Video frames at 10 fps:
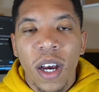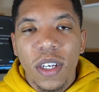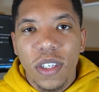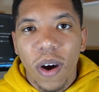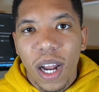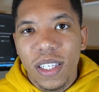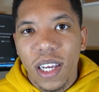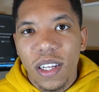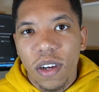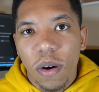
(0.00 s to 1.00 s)
So I
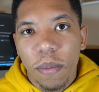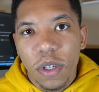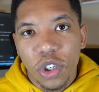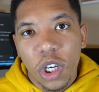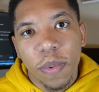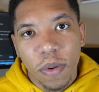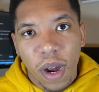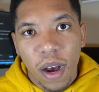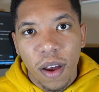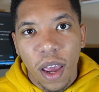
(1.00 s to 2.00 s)
decided to go a much cheaper
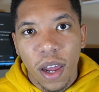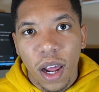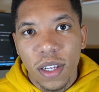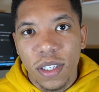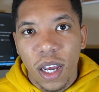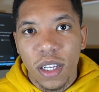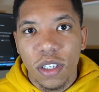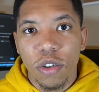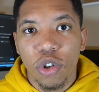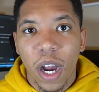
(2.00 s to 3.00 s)
route, and I decided
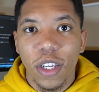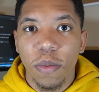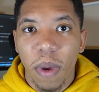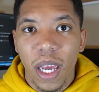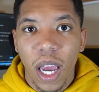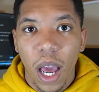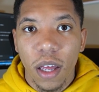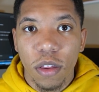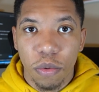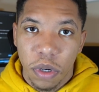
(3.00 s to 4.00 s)
to try to make
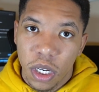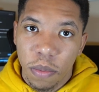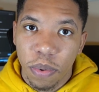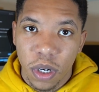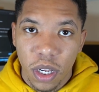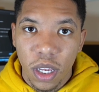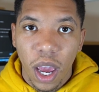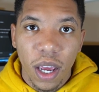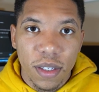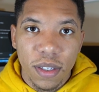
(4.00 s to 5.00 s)
a 3D printed
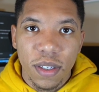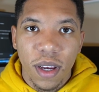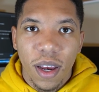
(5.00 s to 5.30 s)
case.